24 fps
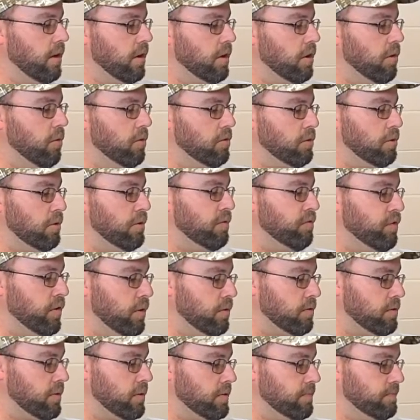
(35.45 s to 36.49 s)
going through the
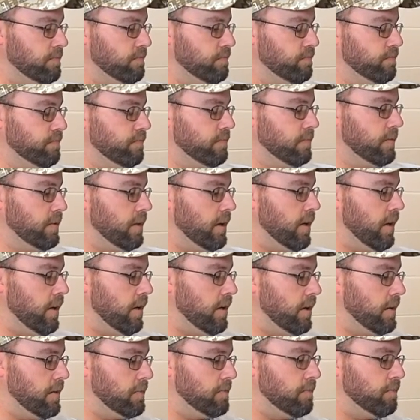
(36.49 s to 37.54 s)
filter.
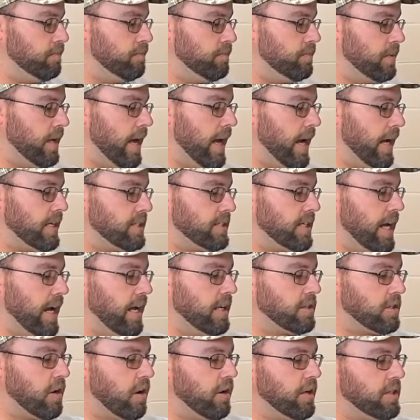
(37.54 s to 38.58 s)
The hexane
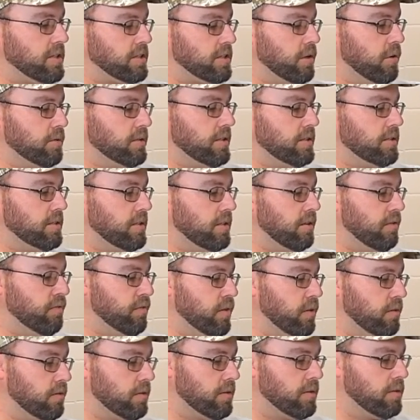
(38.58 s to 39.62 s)
is already soaked into the
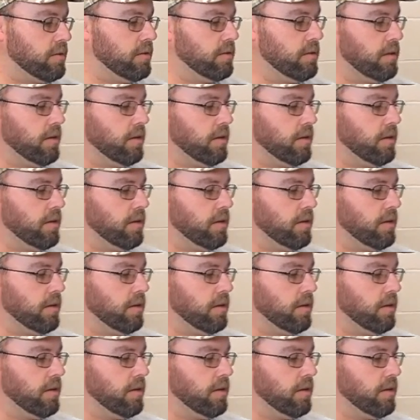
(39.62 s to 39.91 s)
filter,